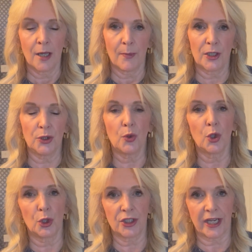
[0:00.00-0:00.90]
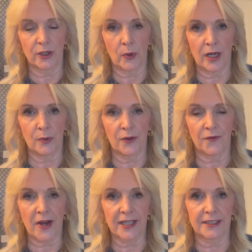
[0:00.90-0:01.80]
but you could get away with
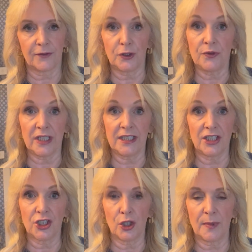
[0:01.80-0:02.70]
flats if you needed to,